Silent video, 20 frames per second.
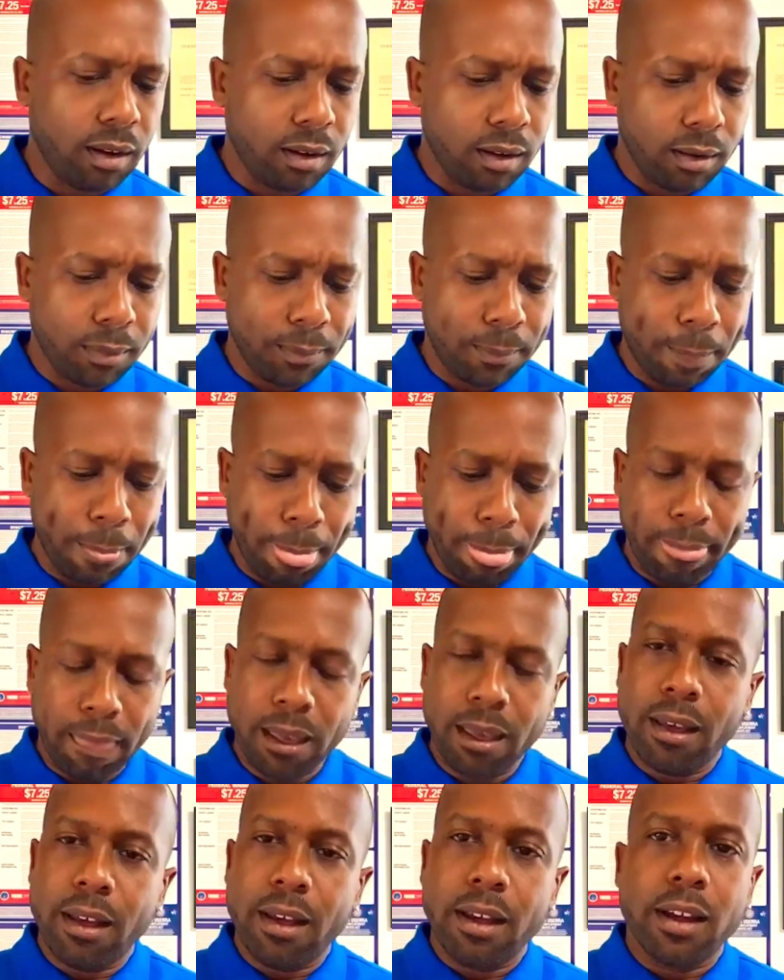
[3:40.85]
Um,
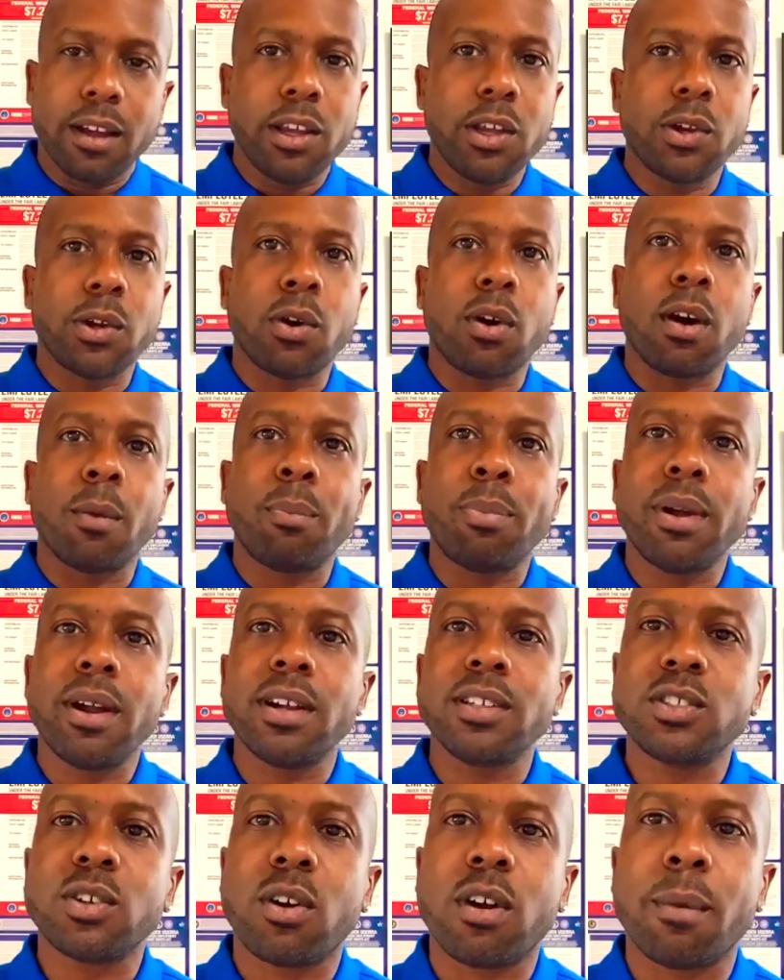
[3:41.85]
you know, our
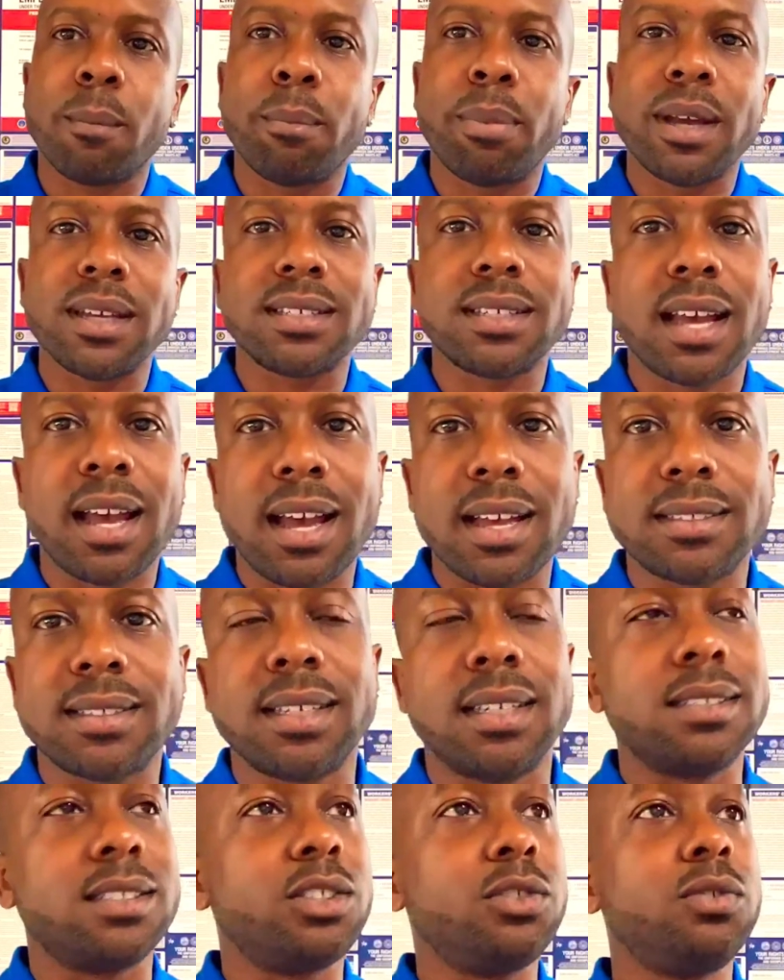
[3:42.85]
parents are our best
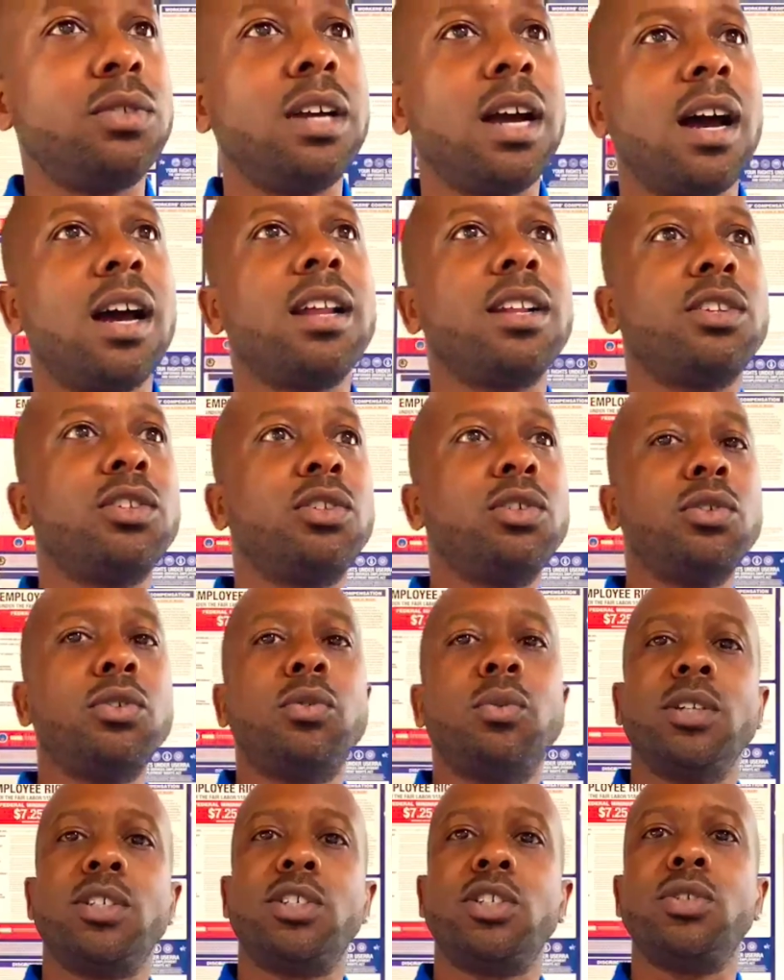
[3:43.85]
assets. You got to
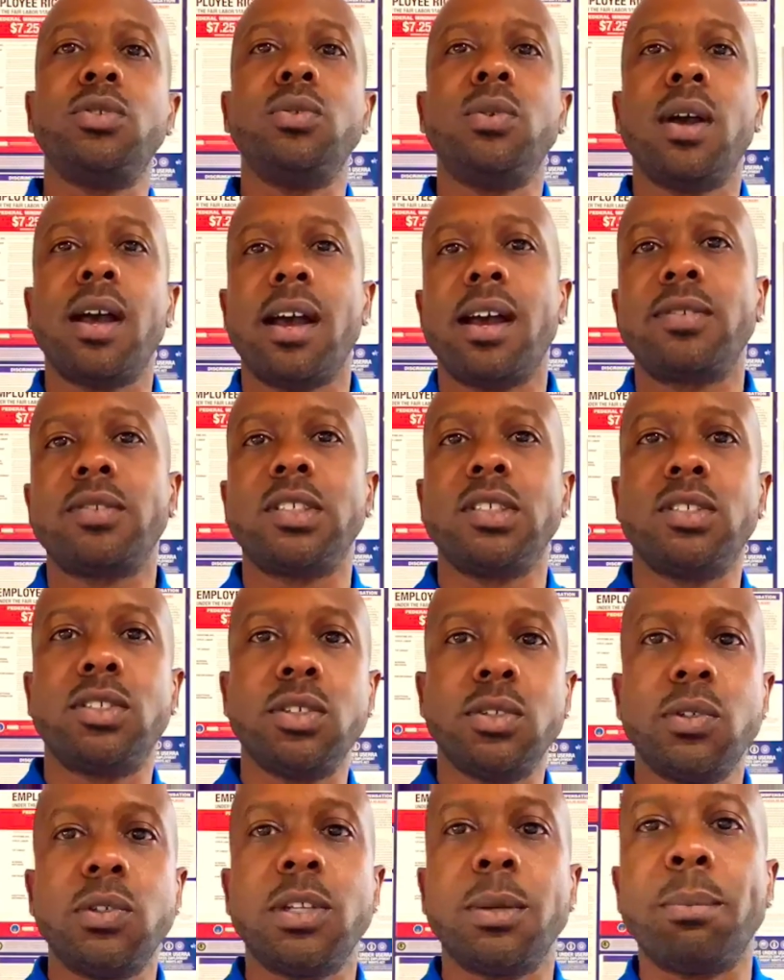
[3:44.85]
do what you have to
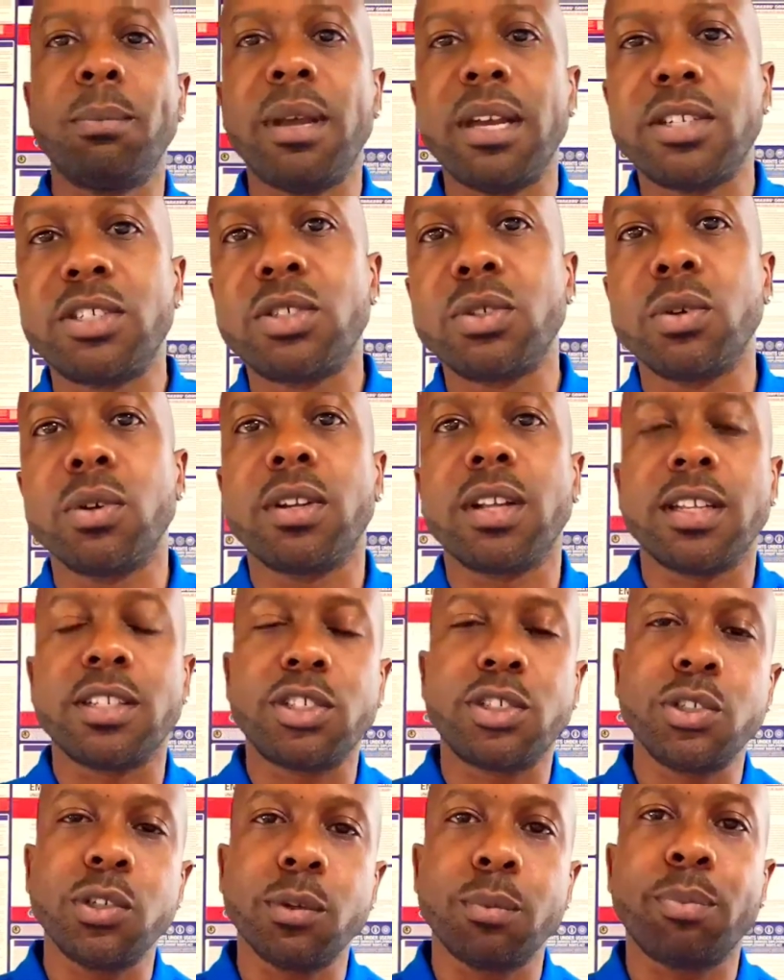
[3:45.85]
do to make sure
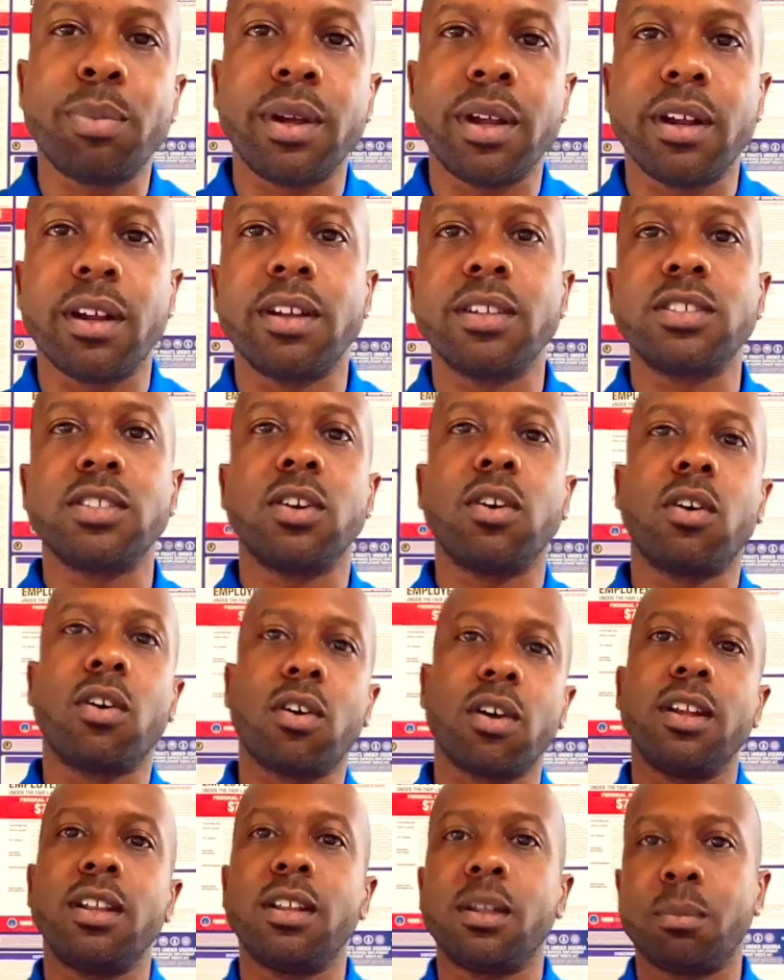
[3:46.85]
that your parents
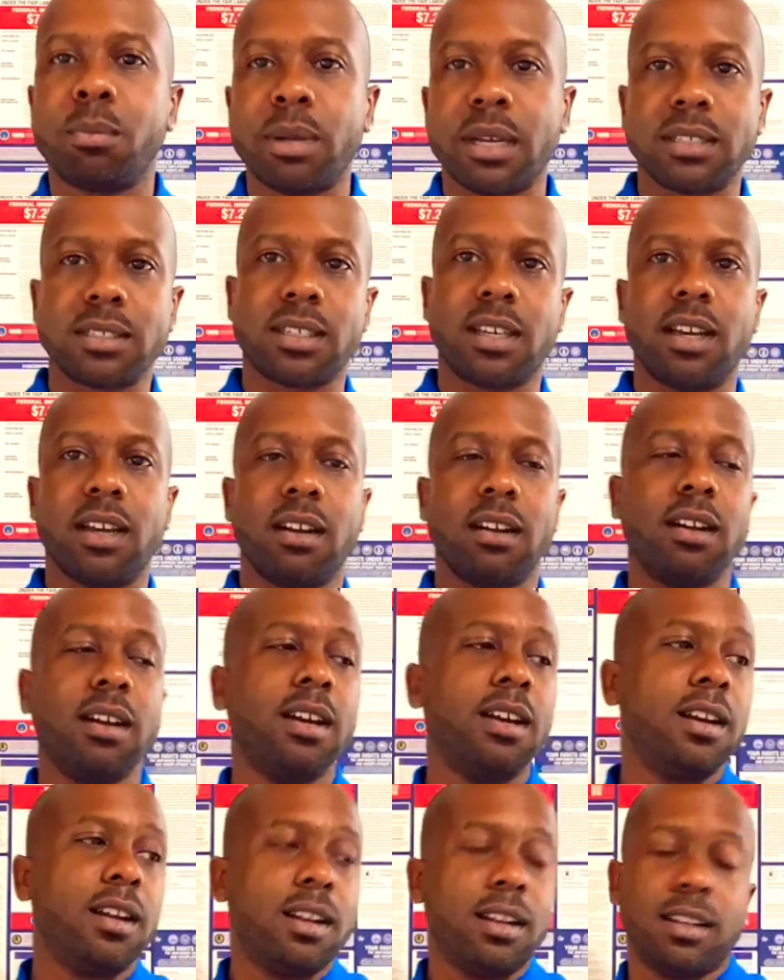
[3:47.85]
are in the best care.
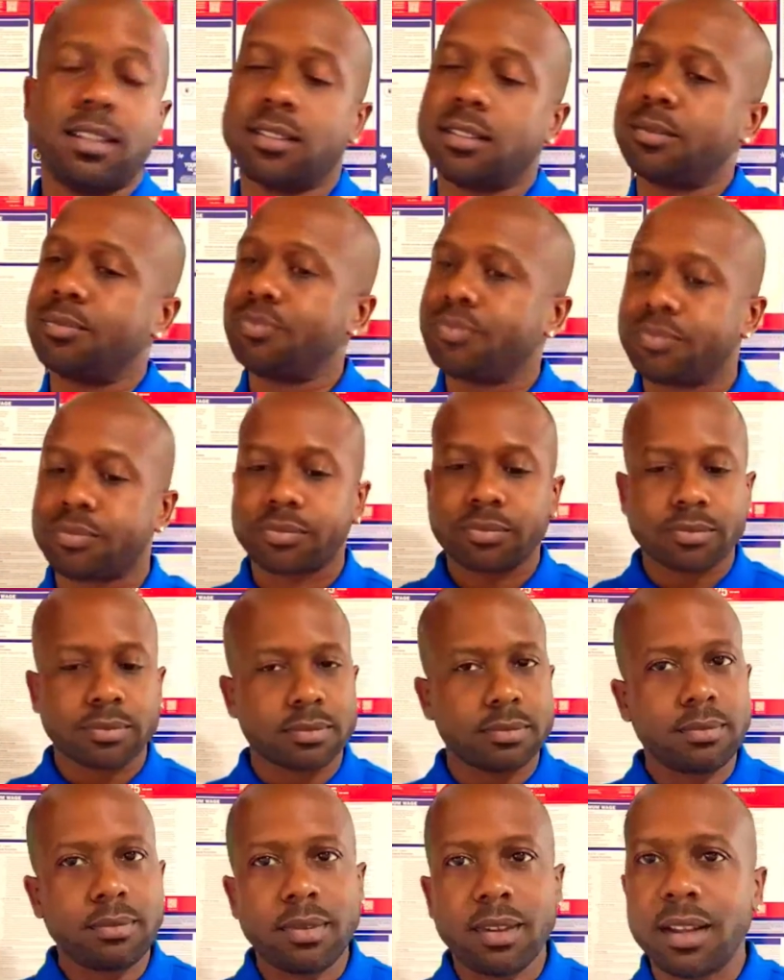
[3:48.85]
Listen,
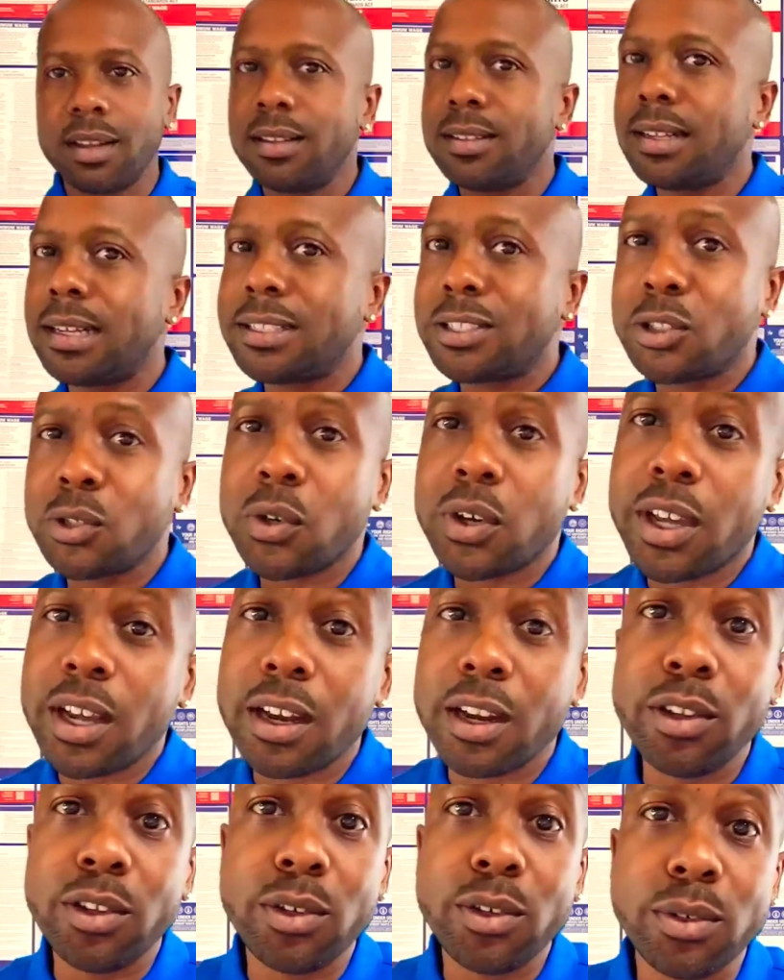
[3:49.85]
they took
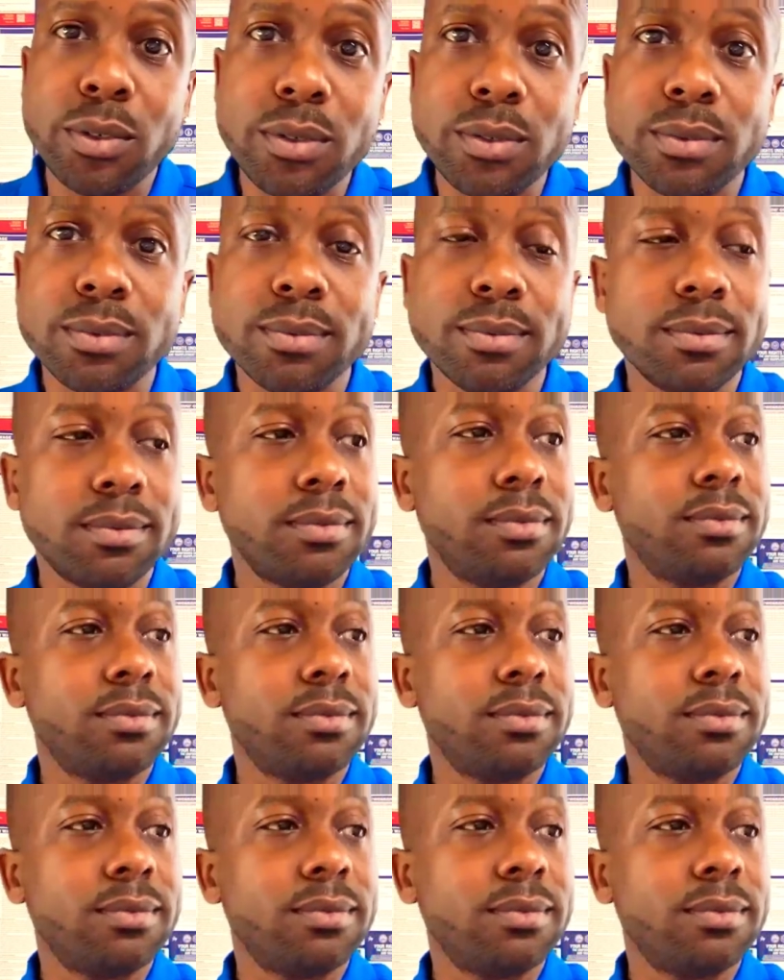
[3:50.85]
care of you.